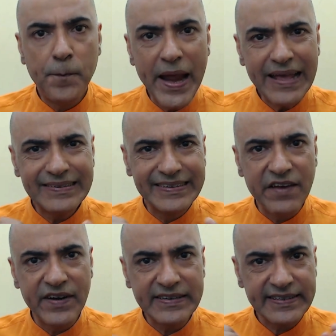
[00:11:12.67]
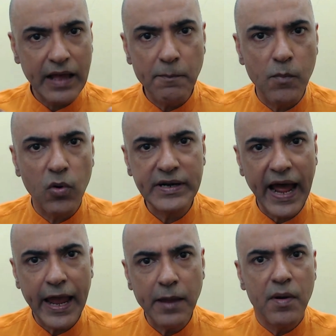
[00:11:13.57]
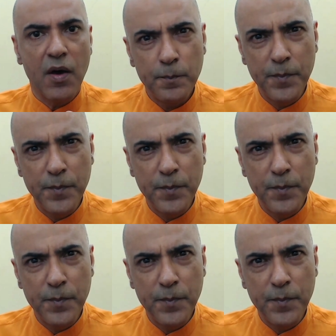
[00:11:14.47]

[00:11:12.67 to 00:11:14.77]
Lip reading: Please give it some more time